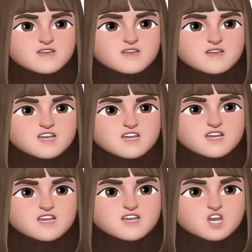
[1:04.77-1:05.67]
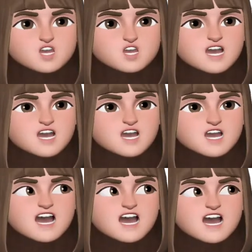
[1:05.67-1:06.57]
we're going to have a celebration
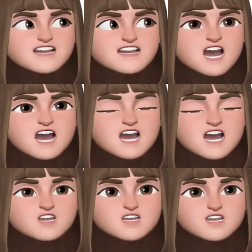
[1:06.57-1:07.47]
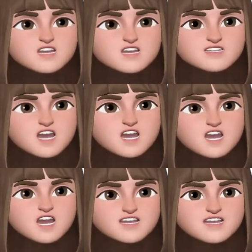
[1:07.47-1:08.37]
on that day
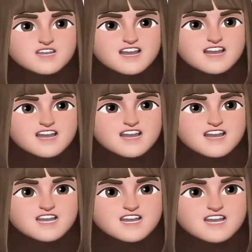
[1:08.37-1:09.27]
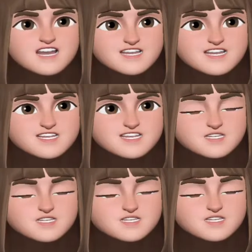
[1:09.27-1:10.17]
on July 27th. And then I
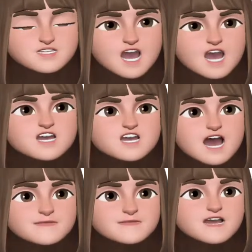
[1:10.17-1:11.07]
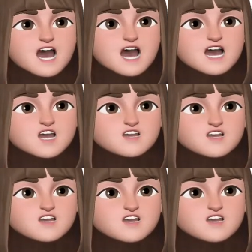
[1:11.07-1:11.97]
have something to do that
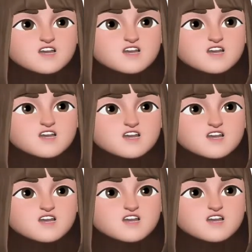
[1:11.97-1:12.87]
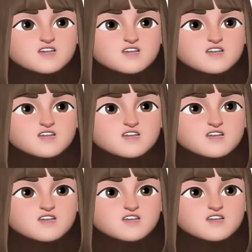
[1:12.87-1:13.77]
Monday on the 29th.
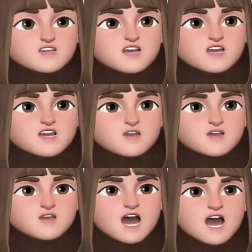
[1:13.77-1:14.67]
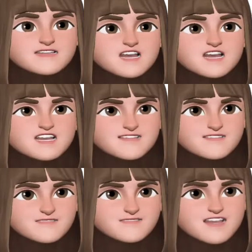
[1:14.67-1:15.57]
And so,
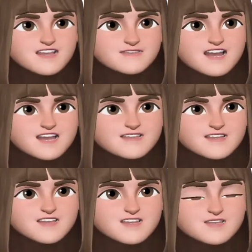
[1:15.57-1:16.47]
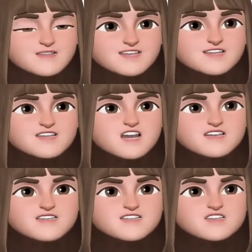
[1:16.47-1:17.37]
yeah. And then me and my
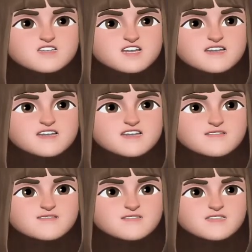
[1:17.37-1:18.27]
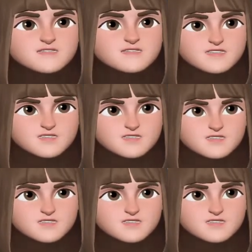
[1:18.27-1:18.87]
grandma are going to the doctor on,